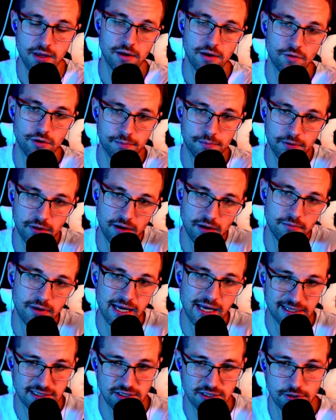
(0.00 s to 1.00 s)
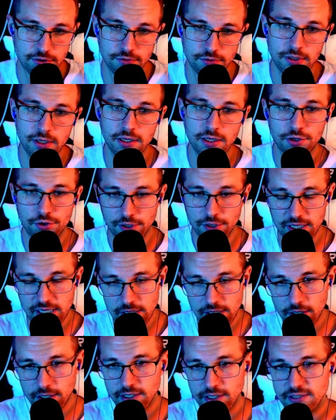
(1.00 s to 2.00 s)
you want to put him next to your
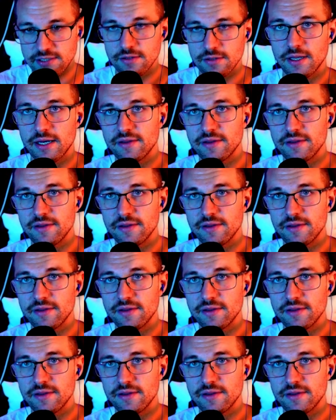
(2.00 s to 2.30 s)
Kiana so